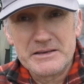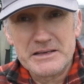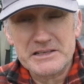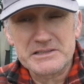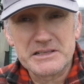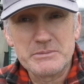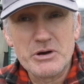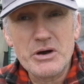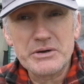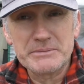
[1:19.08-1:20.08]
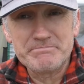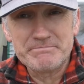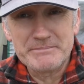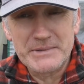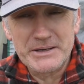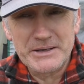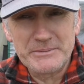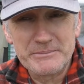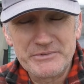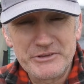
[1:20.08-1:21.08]
yesterday morning,
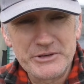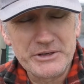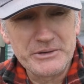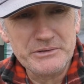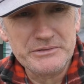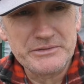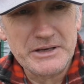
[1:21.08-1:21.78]
funny enough.